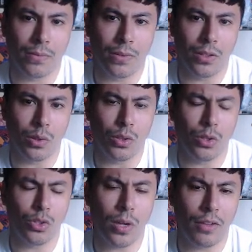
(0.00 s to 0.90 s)
you
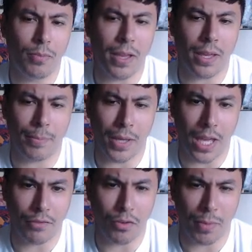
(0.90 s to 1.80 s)
do have to be
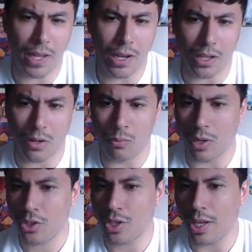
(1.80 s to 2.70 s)
careful. You play like a
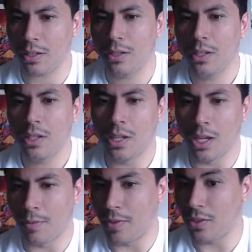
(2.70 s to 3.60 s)
rush deck
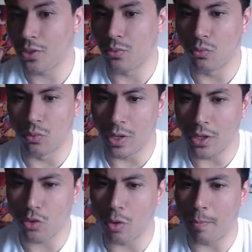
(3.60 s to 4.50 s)
that doesn't really
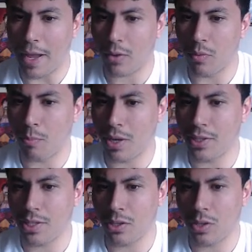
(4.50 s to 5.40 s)
draw back when
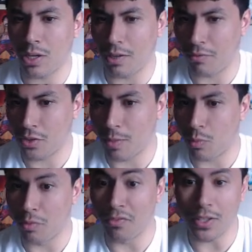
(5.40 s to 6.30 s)
placing unit, like for
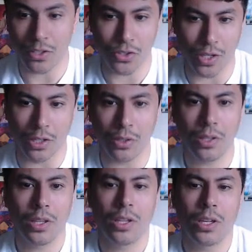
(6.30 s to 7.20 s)
example V Susanoo.
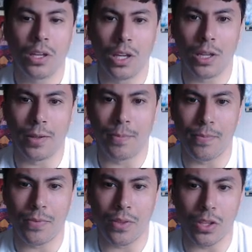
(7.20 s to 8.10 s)

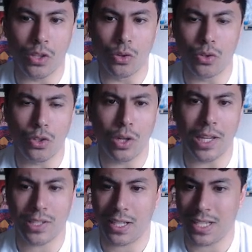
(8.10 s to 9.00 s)
You're
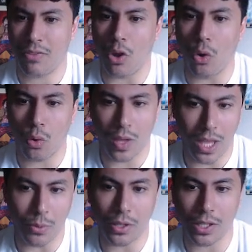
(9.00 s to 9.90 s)
less likely to have the Oracle
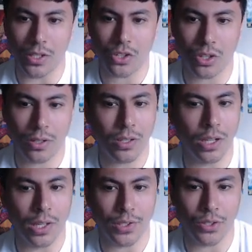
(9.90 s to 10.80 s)
keyword condition,
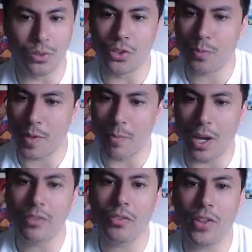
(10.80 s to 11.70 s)
so just be
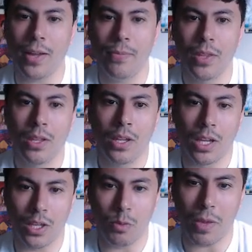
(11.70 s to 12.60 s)
mindful of that.
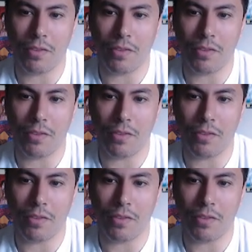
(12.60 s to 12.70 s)
You may